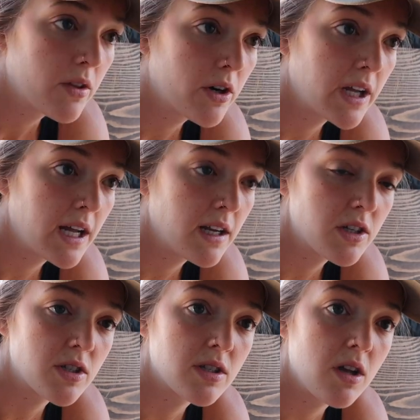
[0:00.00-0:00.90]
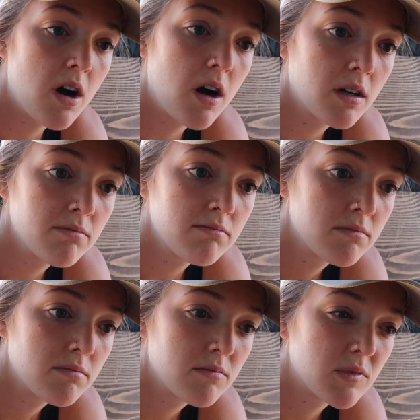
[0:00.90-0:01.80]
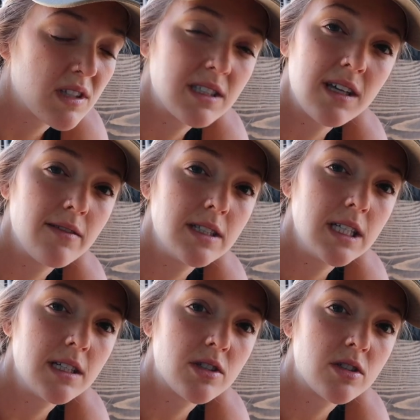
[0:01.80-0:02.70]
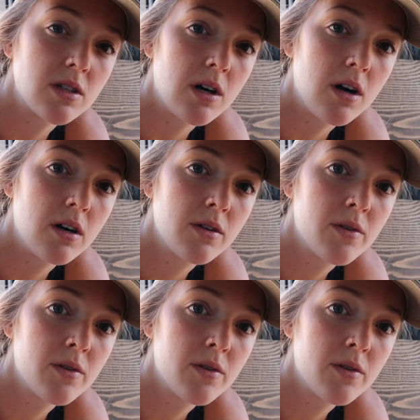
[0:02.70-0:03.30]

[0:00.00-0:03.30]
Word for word: 38 inches long, it's like 17 inches tall,